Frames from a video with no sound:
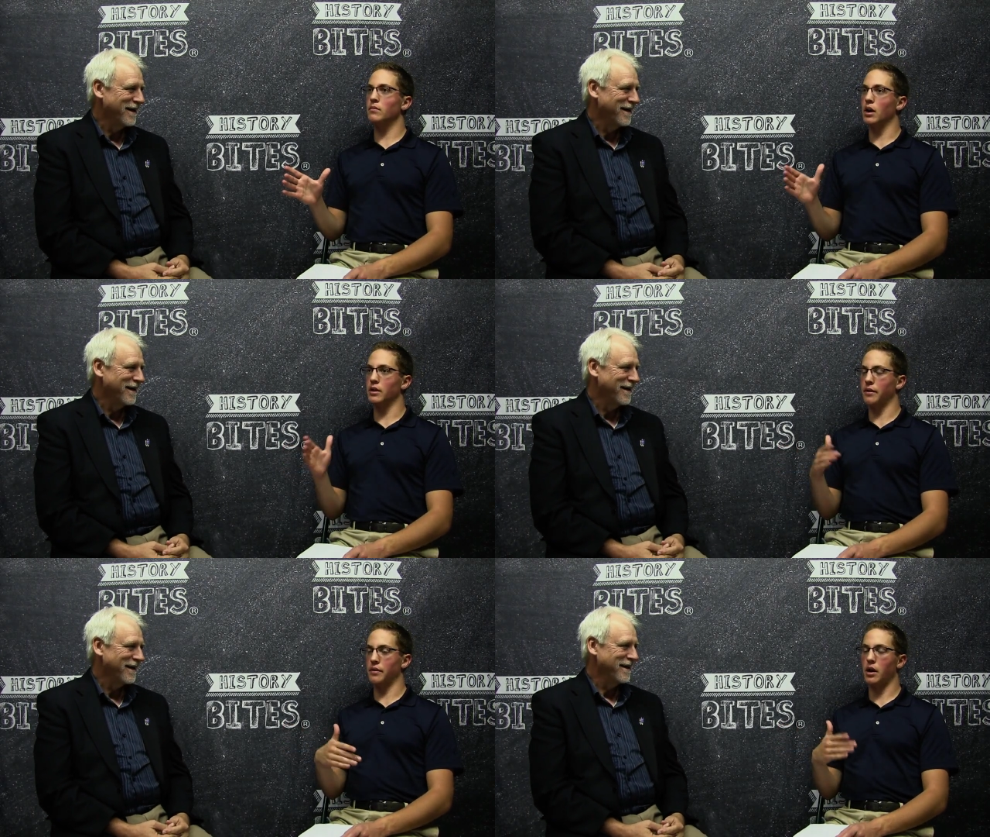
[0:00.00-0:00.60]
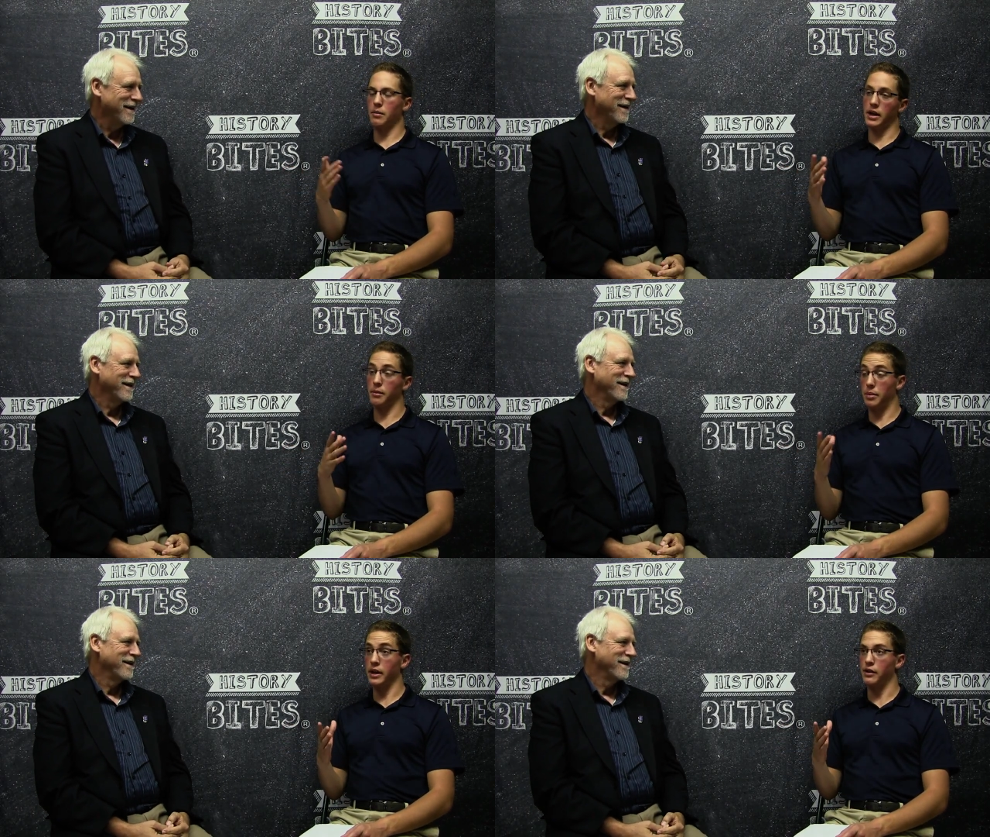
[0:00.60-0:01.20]
Speaker 1: I'll give. I'll make
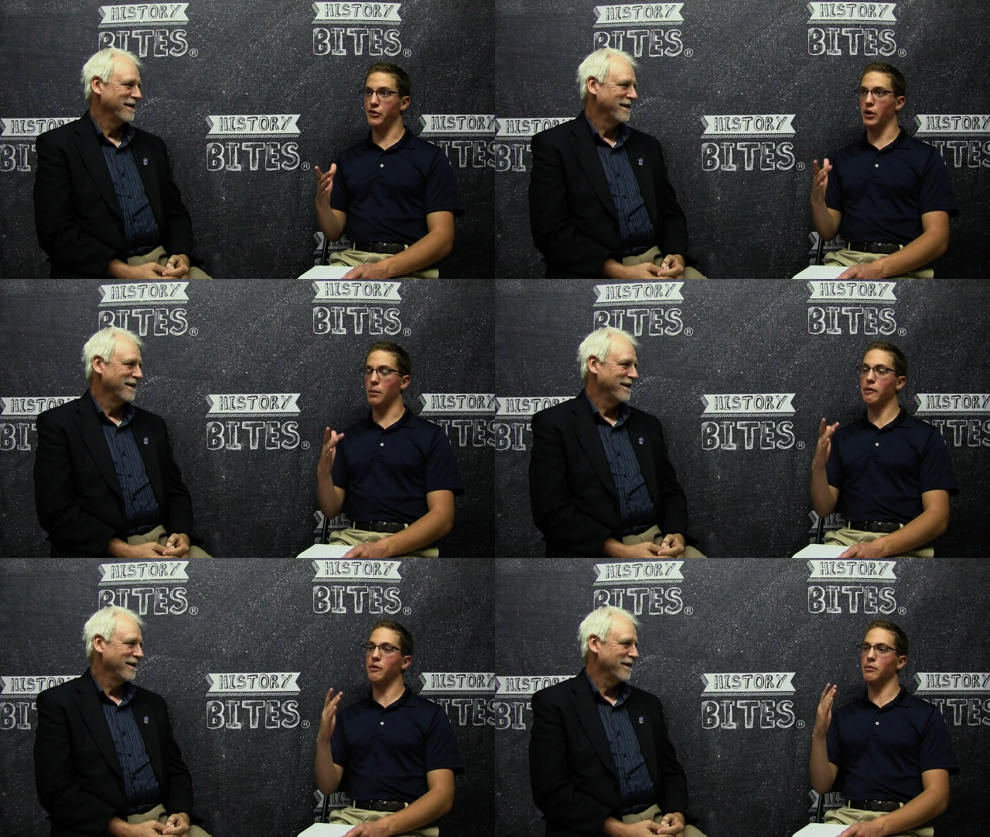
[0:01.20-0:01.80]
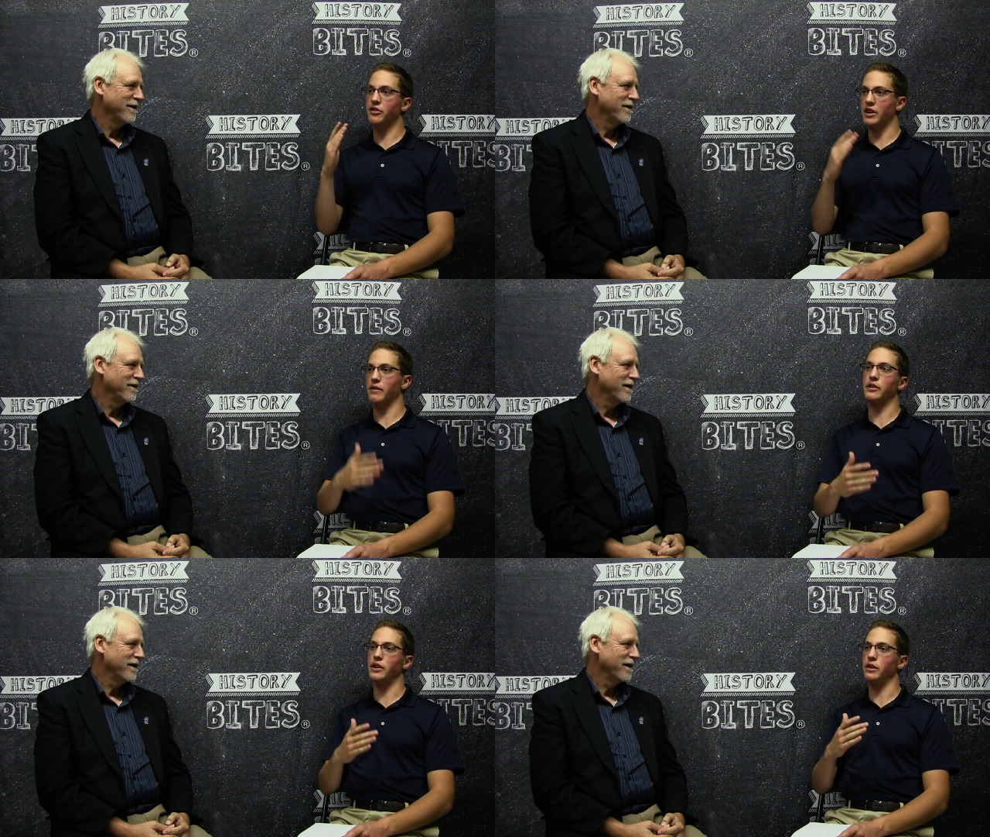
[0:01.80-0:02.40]
it a bit easier. How about from
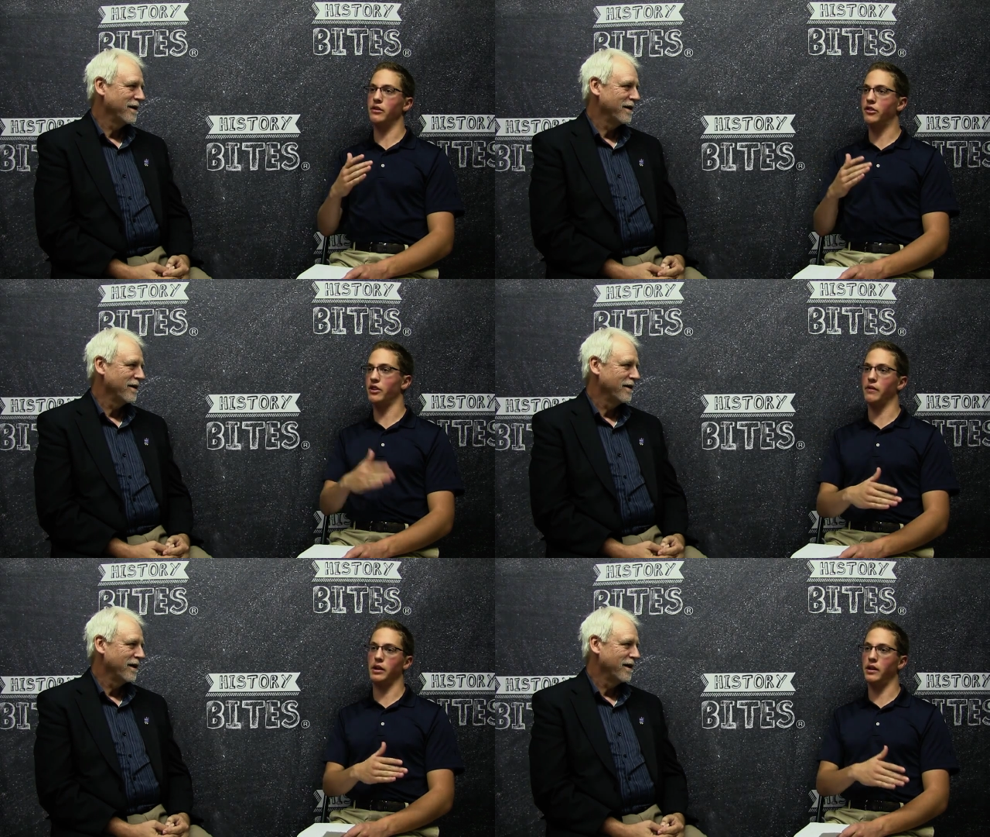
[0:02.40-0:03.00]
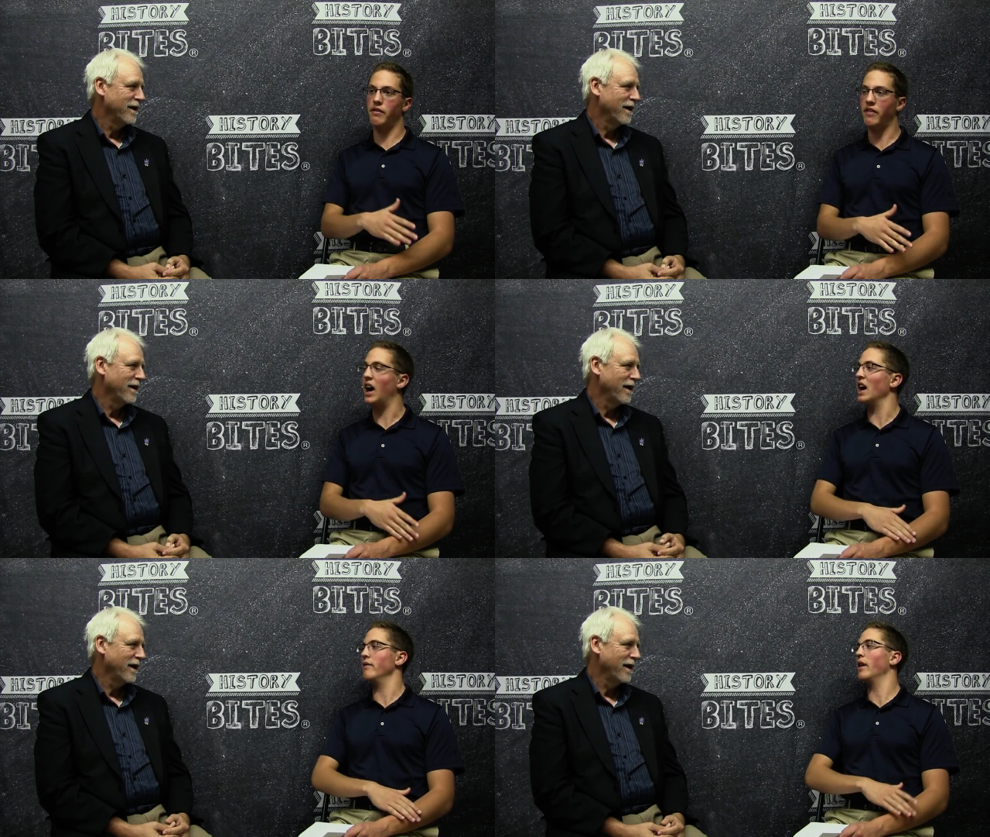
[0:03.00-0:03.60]
seventeen
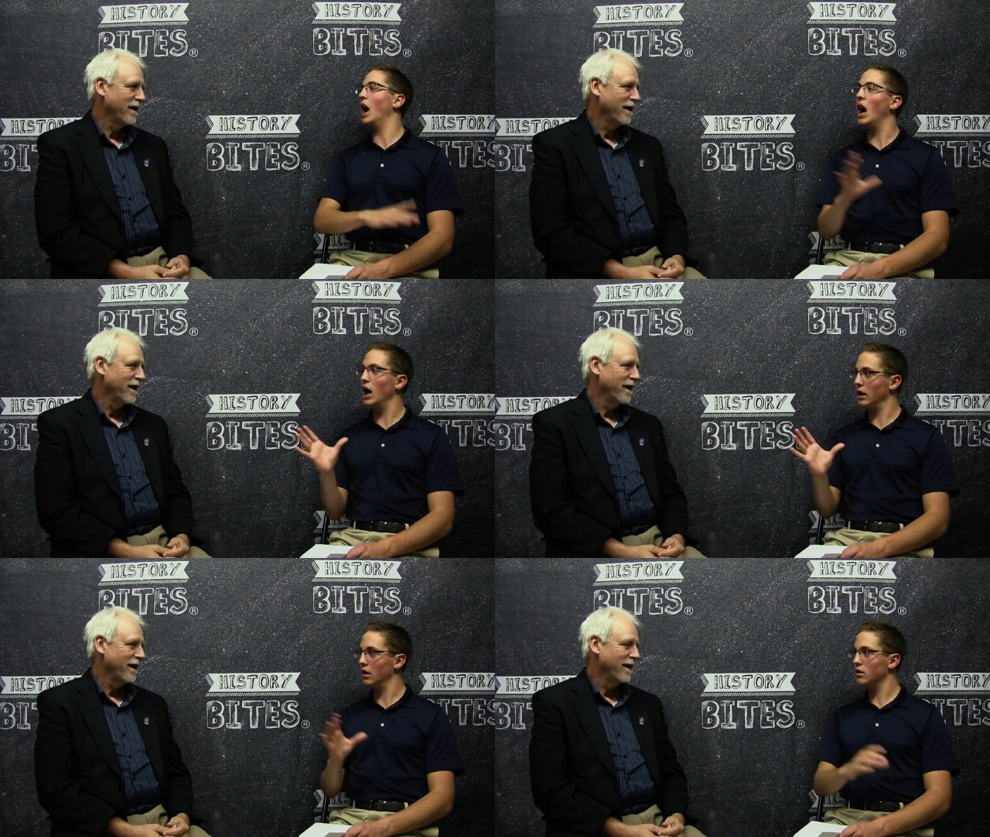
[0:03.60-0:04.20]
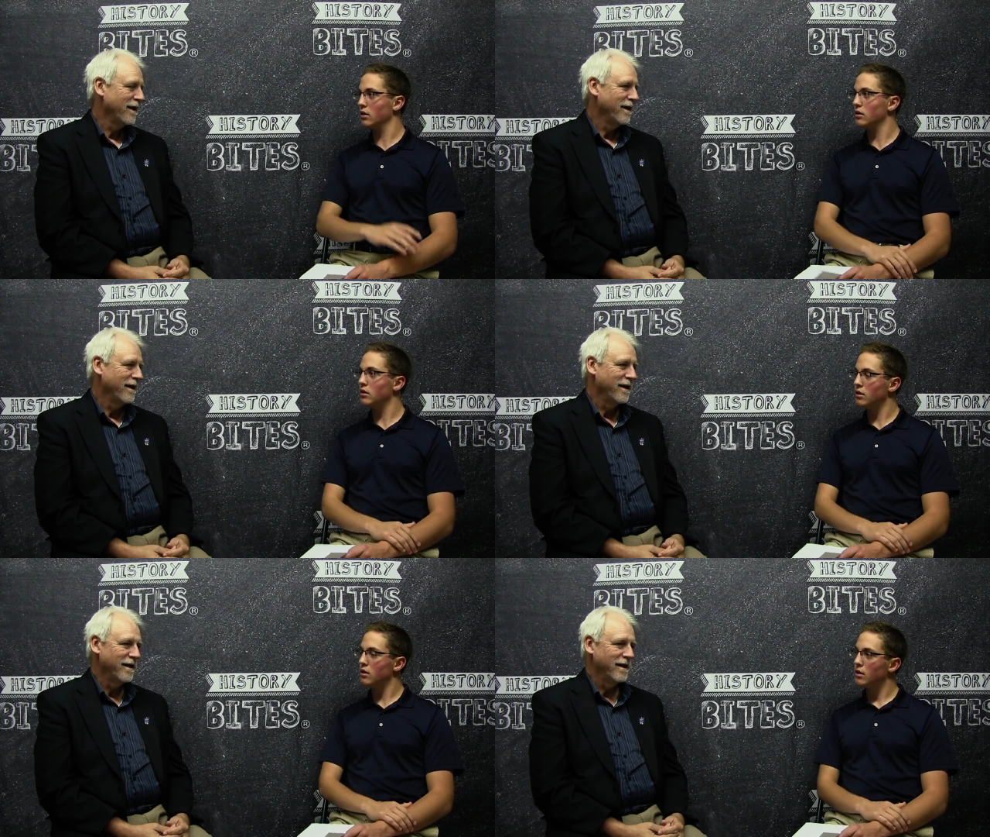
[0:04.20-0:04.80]
seventy-five on?
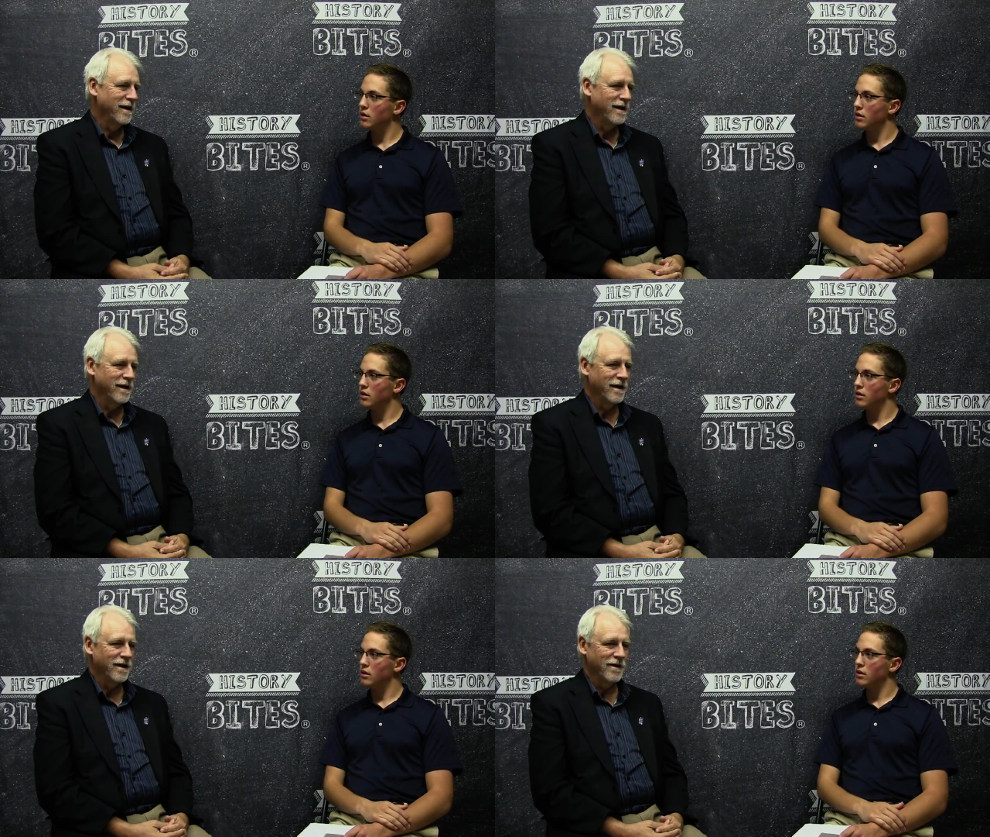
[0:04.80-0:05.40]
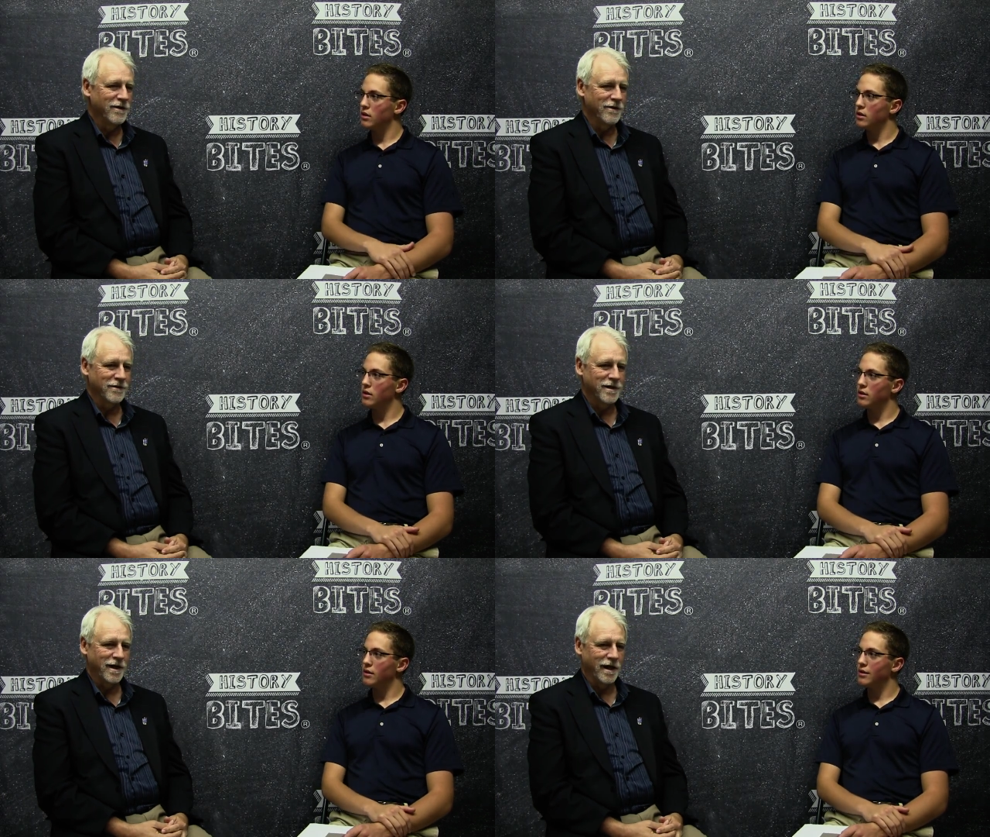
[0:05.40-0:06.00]

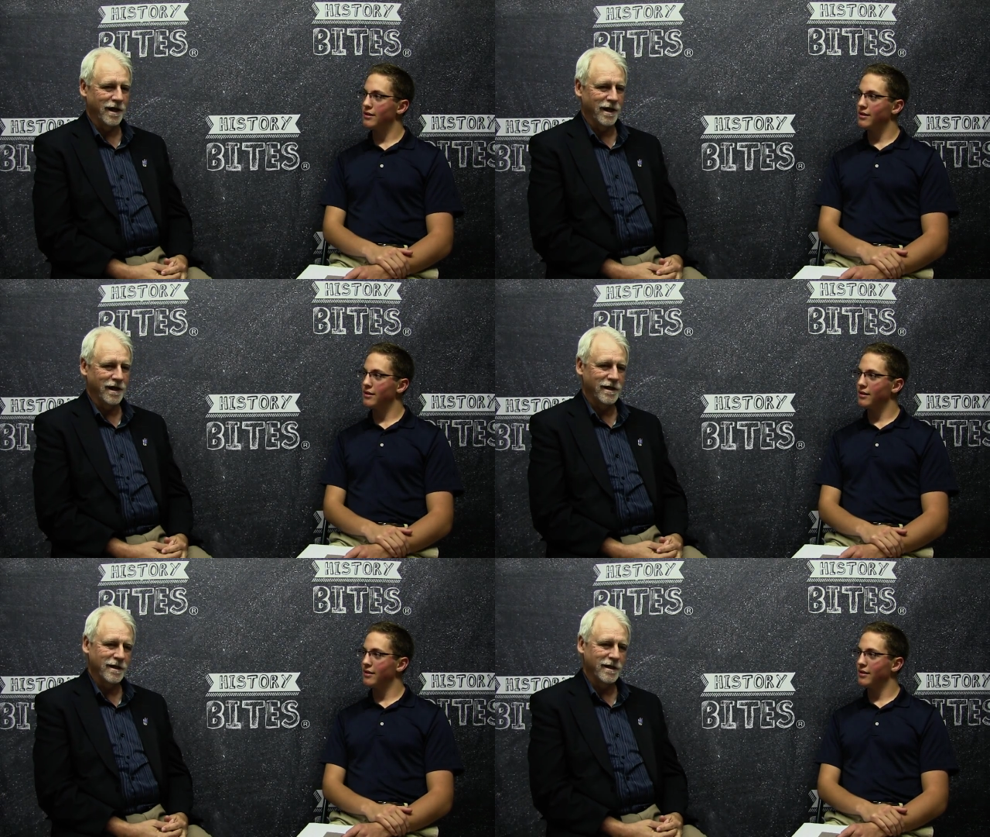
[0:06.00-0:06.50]
Speaker 2: Okay.